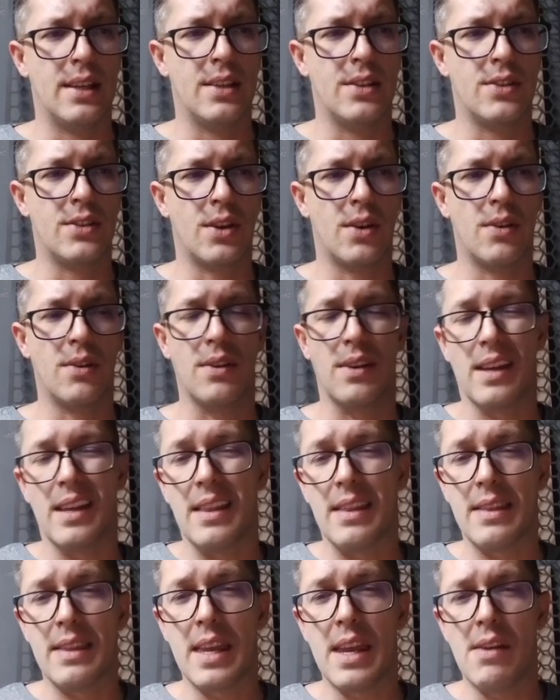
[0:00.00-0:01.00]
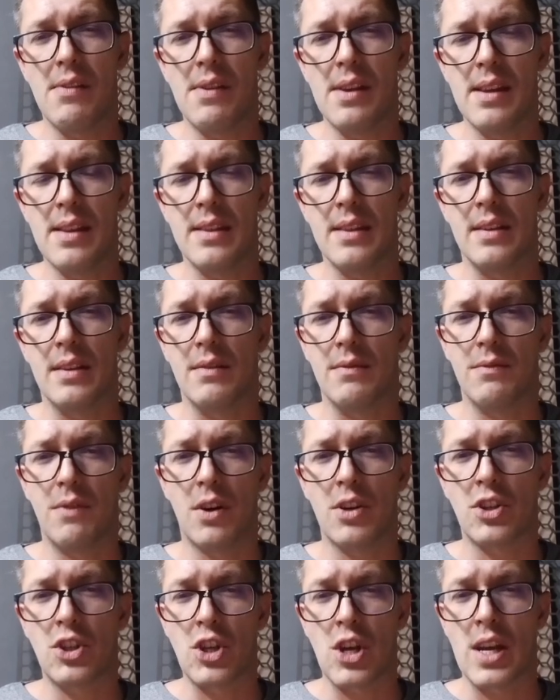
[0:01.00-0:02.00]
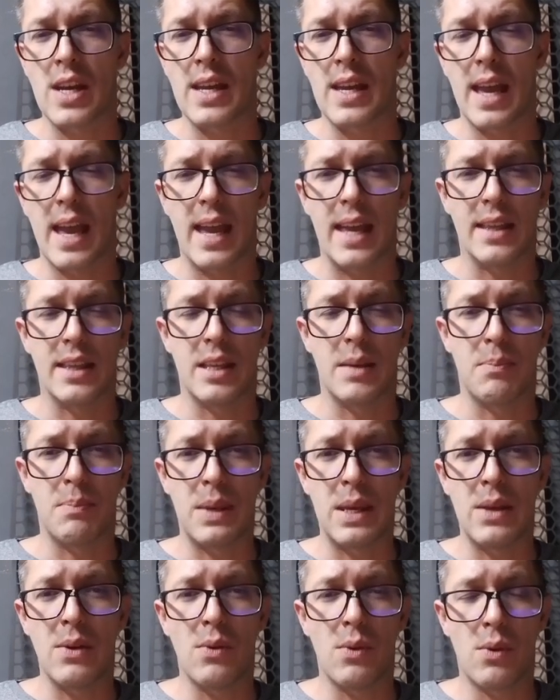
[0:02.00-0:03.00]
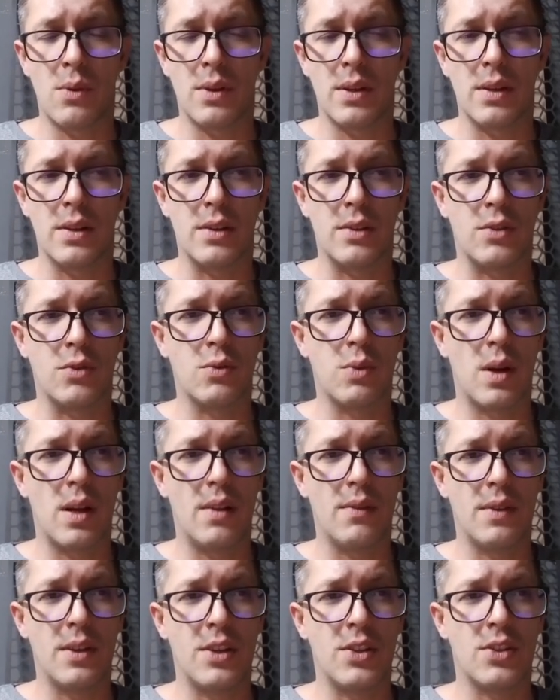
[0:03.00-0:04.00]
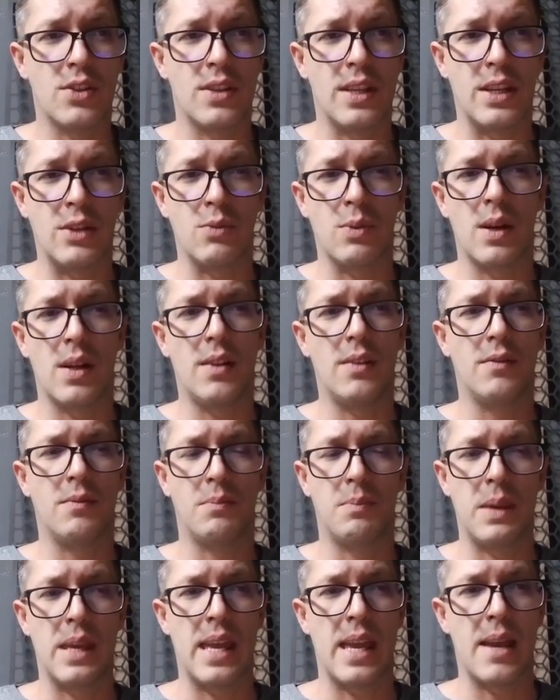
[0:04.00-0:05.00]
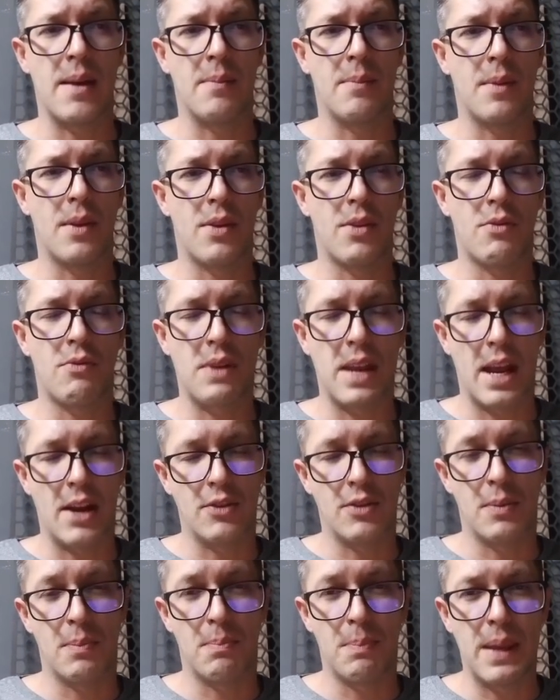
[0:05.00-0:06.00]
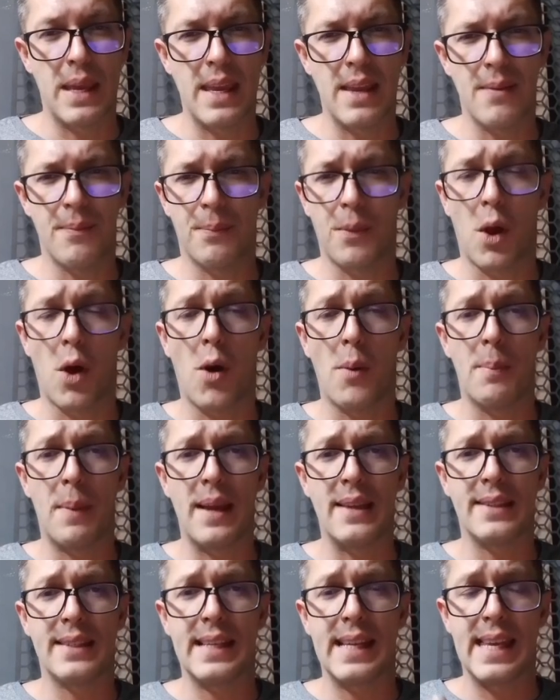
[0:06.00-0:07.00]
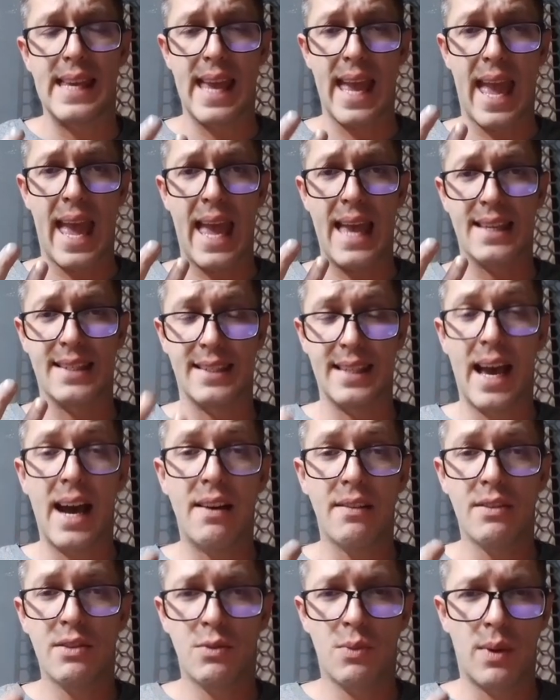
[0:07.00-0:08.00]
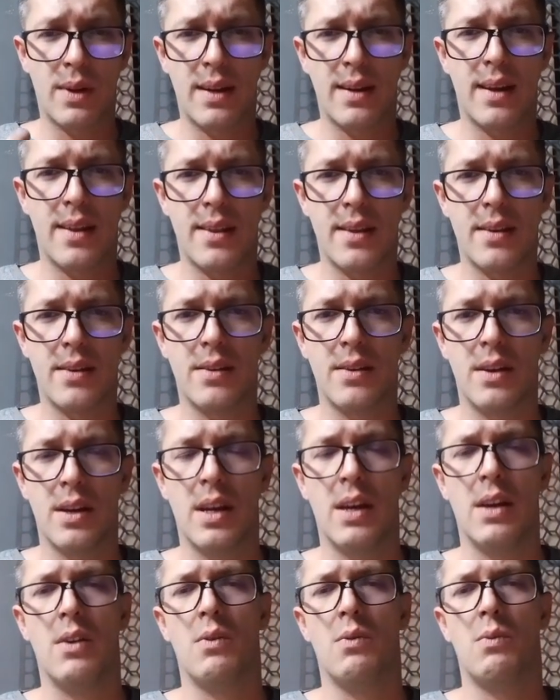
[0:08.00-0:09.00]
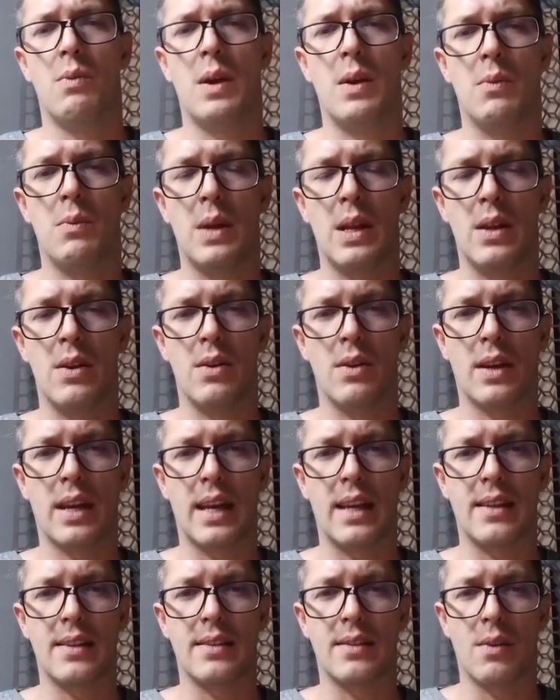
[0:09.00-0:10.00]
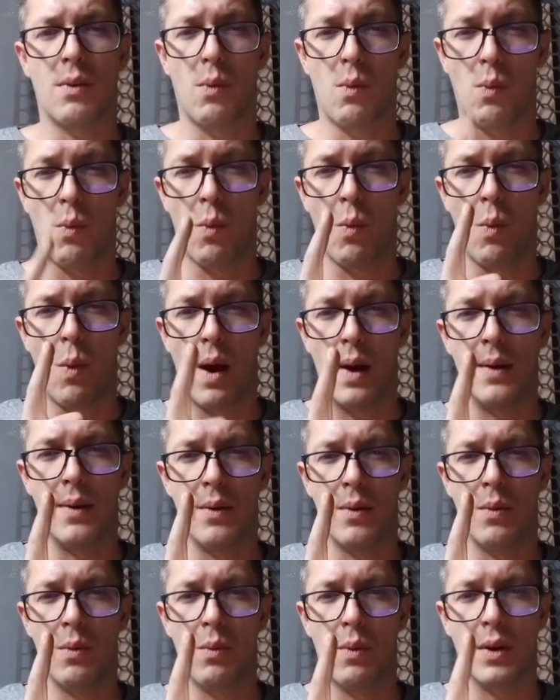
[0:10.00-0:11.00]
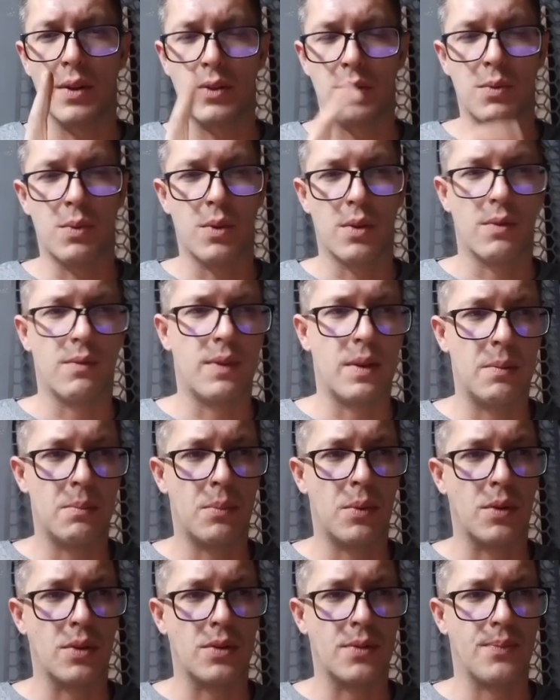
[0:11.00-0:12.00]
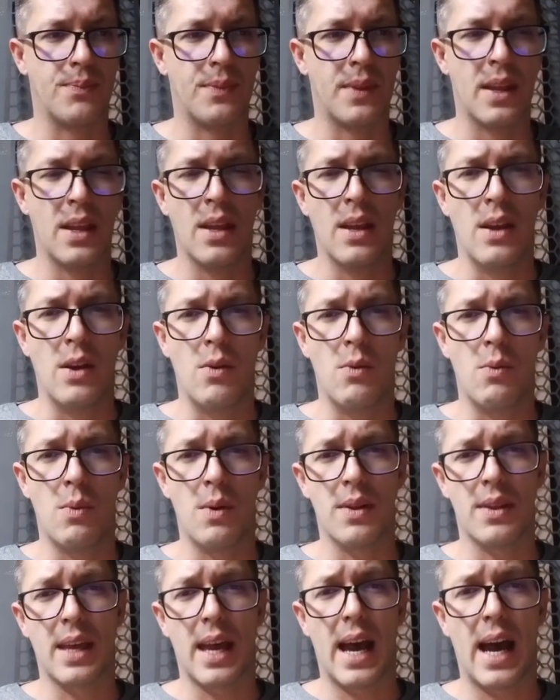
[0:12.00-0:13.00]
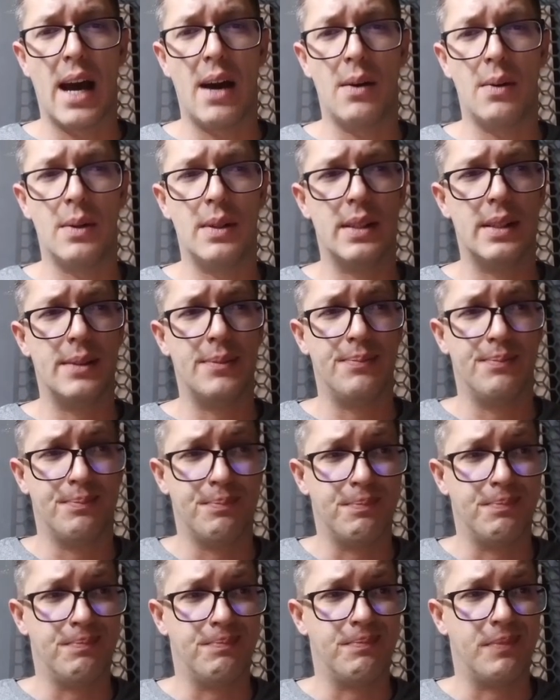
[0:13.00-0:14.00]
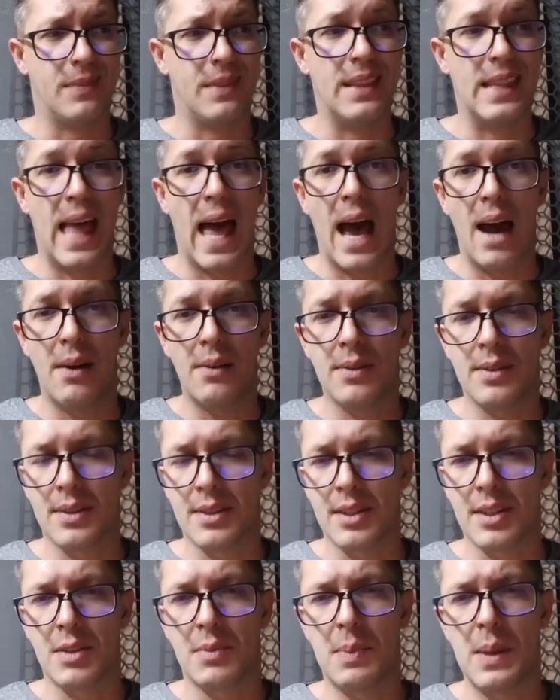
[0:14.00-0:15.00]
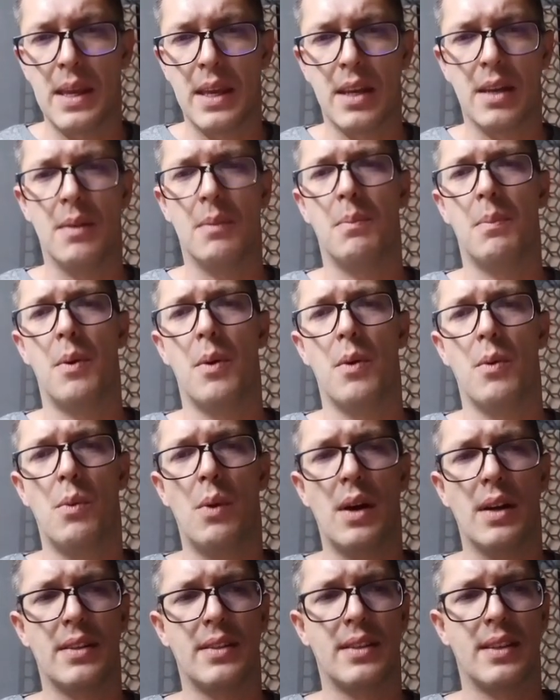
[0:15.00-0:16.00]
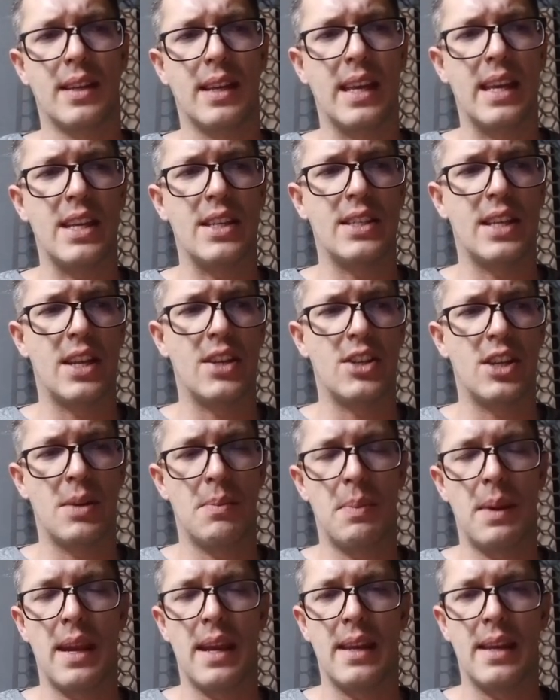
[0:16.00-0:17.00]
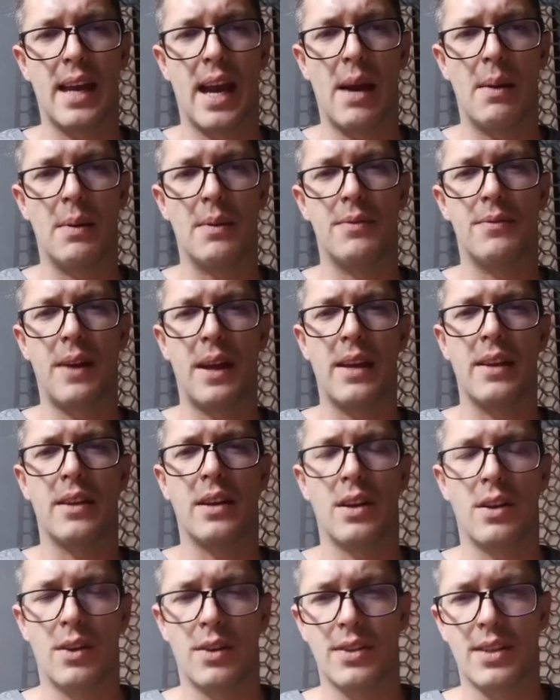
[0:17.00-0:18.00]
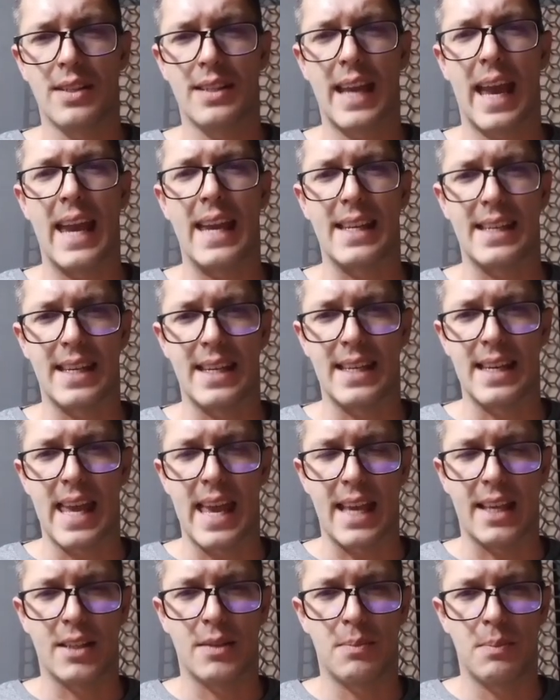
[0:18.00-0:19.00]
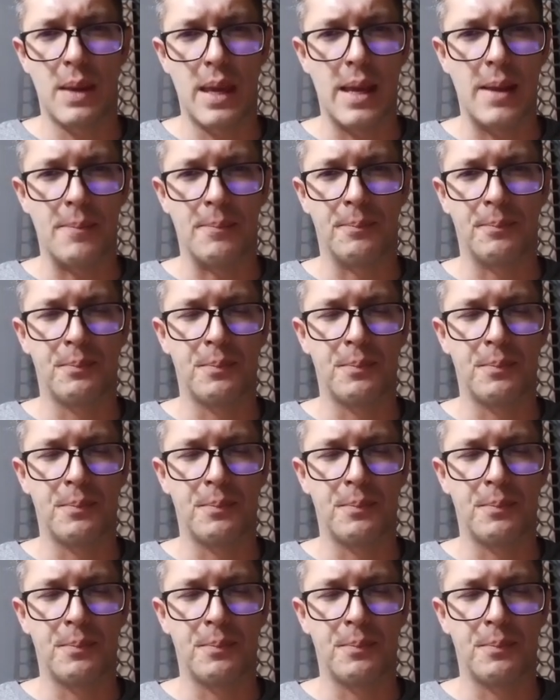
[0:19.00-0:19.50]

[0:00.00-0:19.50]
So in theory, the Loudness and the P Audio 12-inch, the 12BM 300B, are basically as loud as one another when we look at 1 watt's worth of input, with our loudest speaker per watt essentially being our Fein Colossus 18XB.